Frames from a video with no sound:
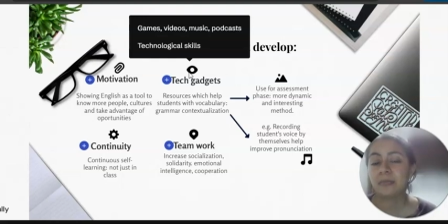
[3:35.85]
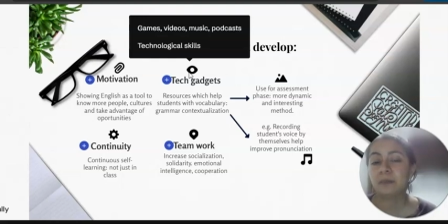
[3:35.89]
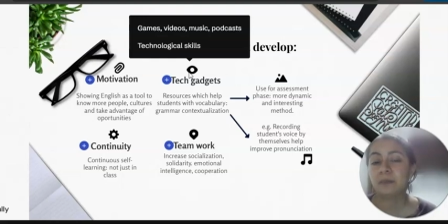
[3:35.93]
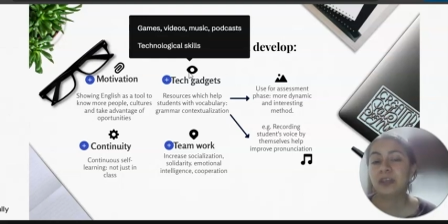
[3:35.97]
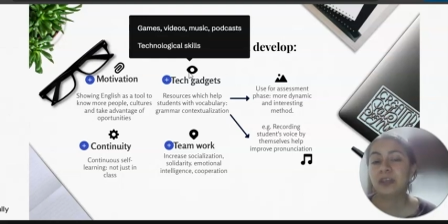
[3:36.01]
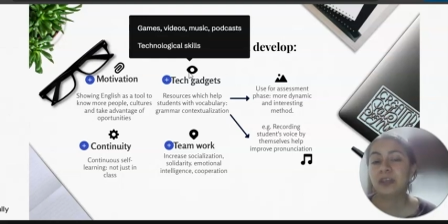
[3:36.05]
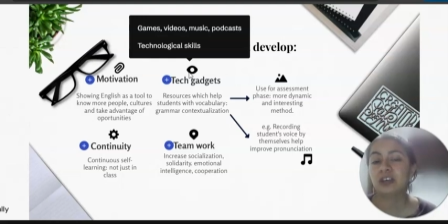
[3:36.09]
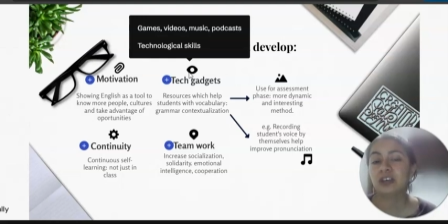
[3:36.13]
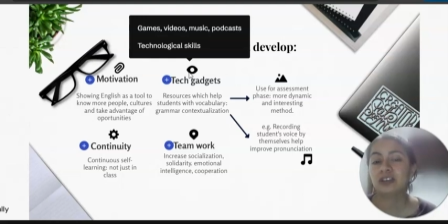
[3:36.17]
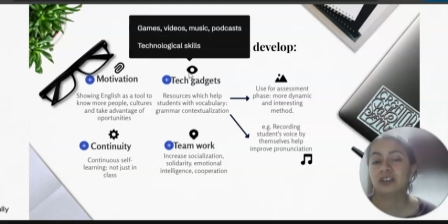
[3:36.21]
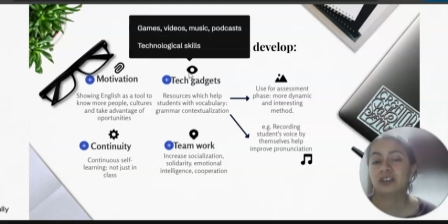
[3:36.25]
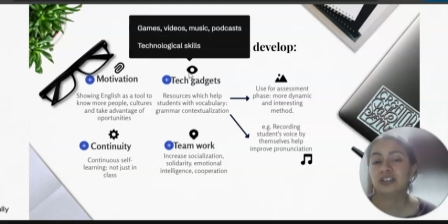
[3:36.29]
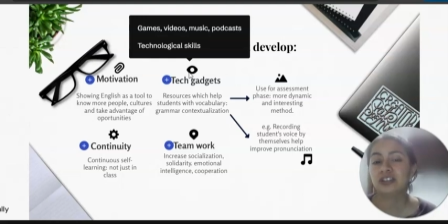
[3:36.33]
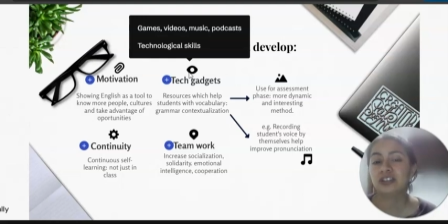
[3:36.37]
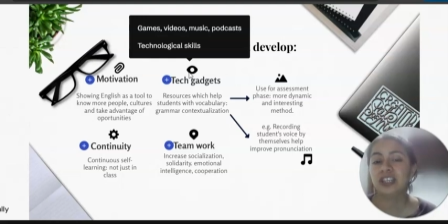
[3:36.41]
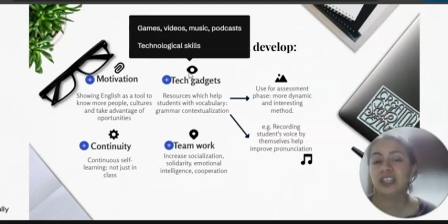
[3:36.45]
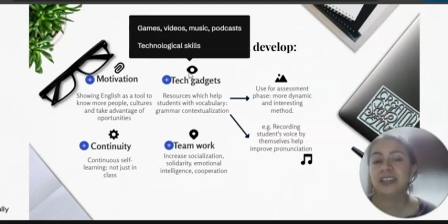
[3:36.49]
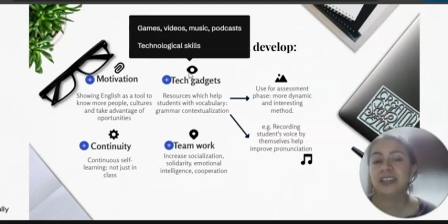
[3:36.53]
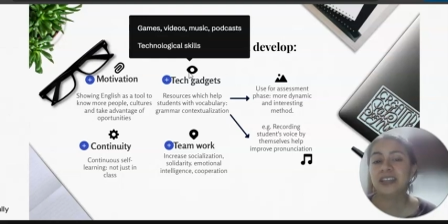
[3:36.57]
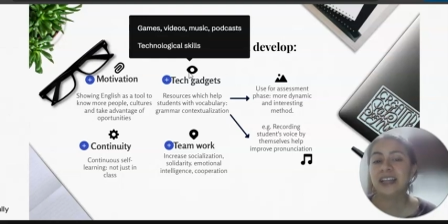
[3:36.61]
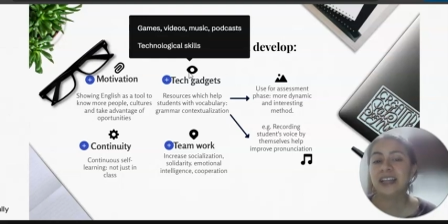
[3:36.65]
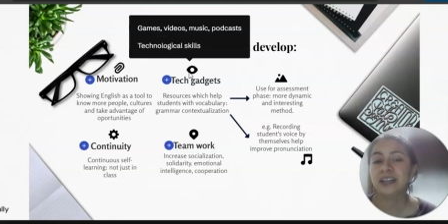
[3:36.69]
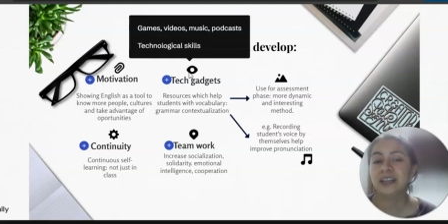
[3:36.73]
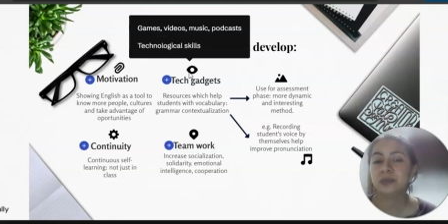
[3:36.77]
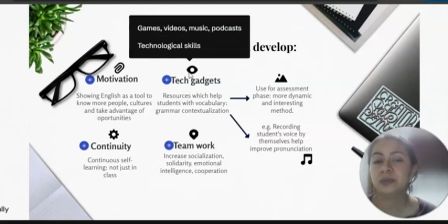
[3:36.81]
because
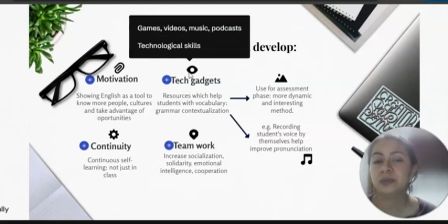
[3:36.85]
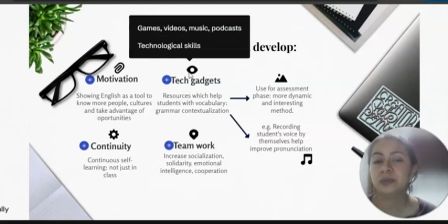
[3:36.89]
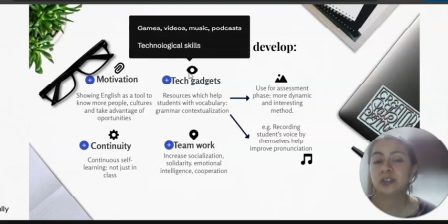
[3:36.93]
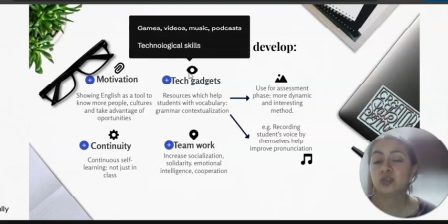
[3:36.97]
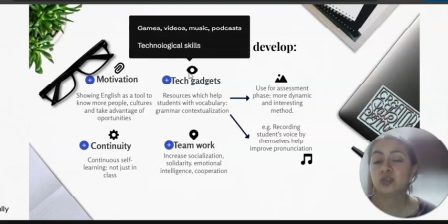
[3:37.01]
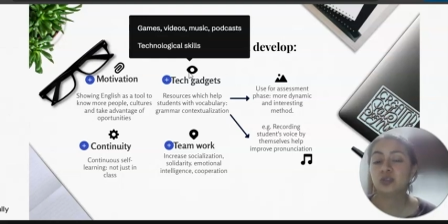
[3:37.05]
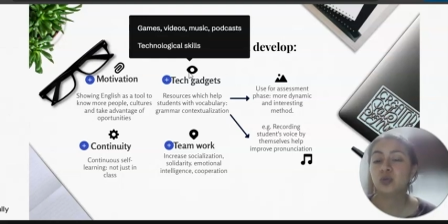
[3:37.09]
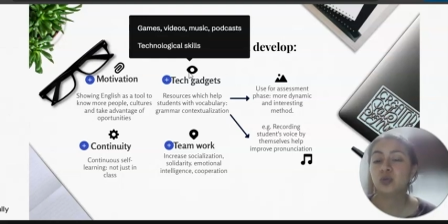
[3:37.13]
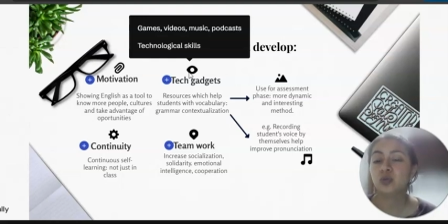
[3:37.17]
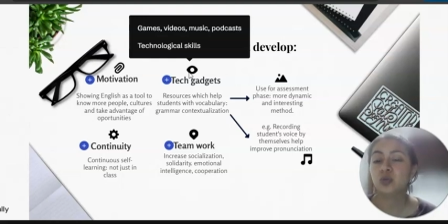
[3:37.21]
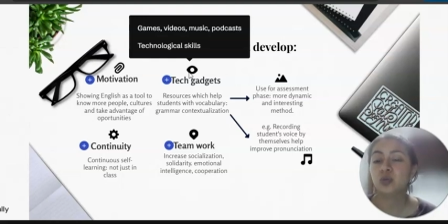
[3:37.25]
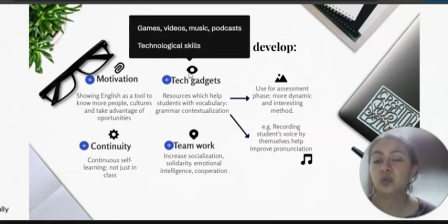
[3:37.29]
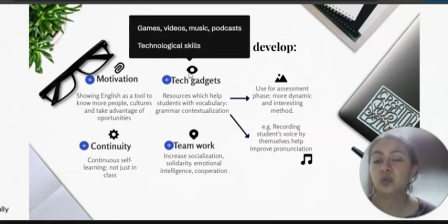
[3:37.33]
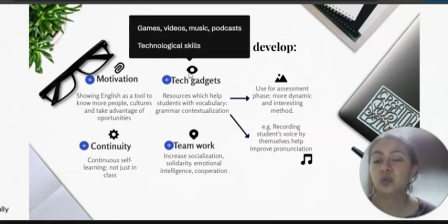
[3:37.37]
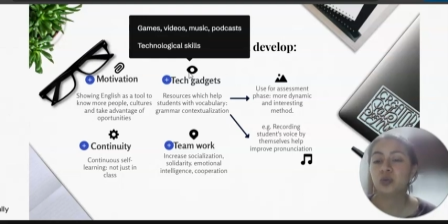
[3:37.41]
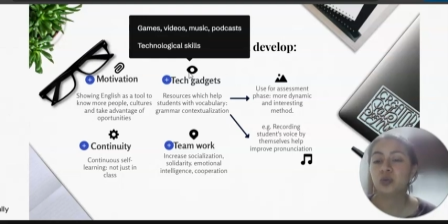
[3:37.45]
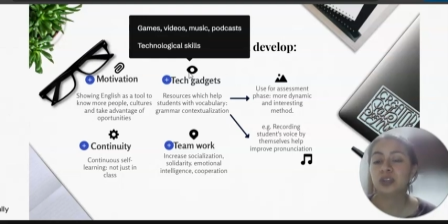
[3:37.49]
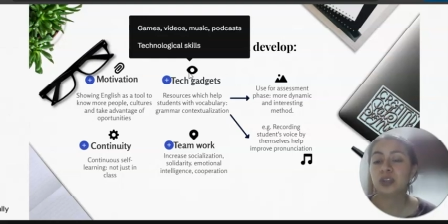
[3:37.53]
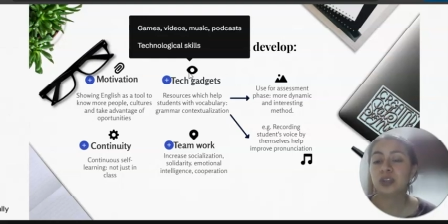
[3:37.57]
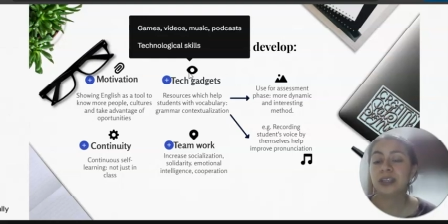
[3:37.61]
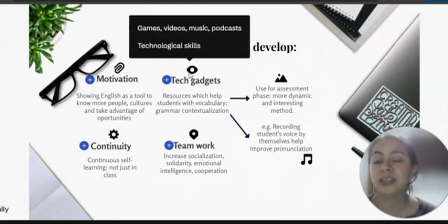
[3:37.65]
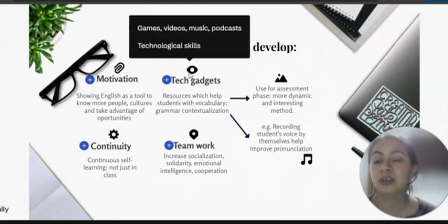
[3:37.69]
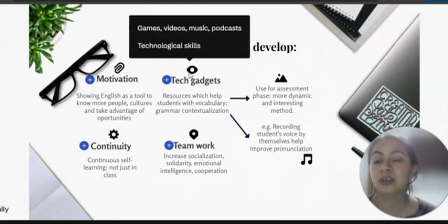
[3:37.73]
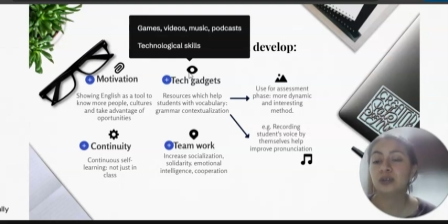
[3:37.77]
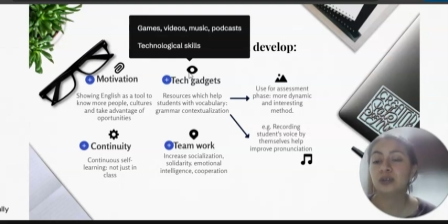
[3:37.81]
it helps to
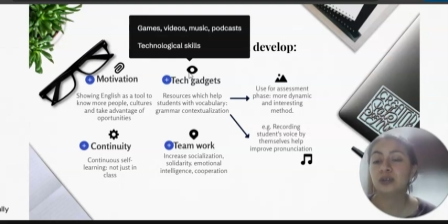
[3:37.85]
the